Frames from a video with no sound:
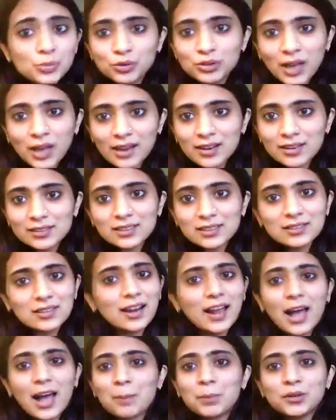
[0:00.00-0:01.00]
brutality
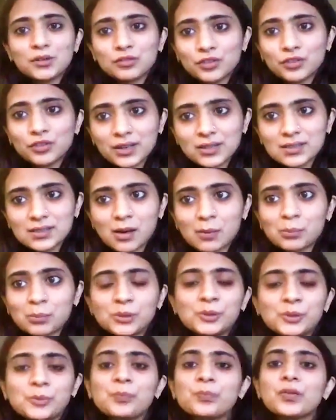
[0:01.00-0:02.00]
that happened, for
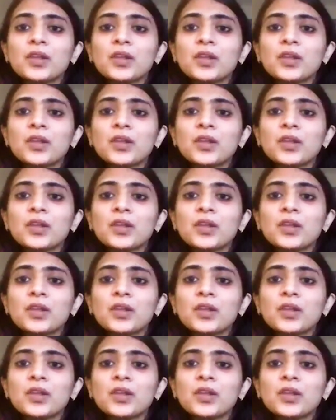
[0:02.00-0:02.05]
example.